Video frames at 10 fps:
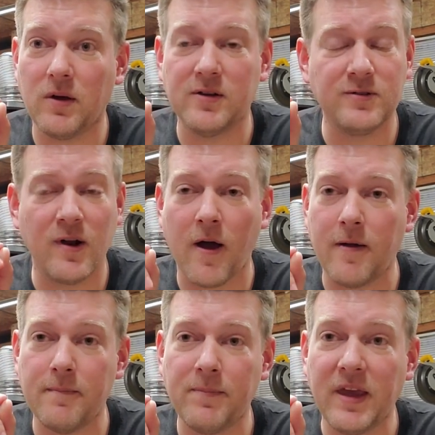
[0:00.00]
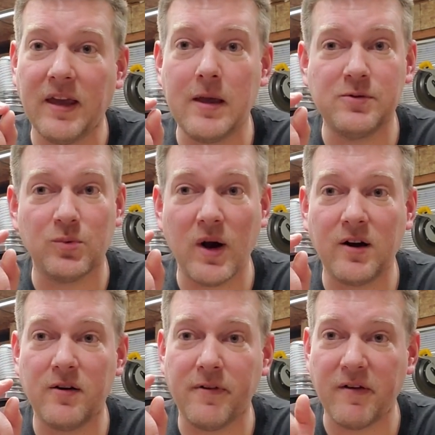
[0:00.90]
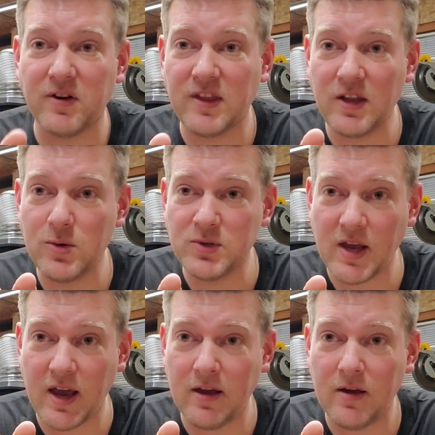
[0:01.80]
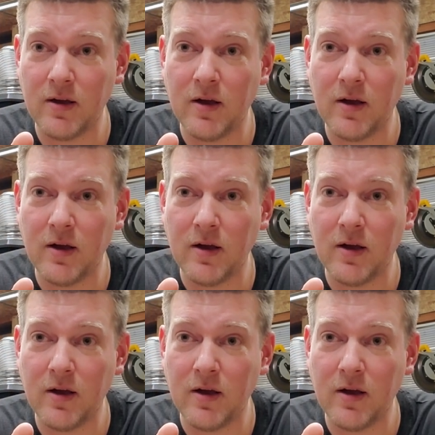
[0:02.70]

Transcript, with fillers: It's not. It keeps a record of everything you say,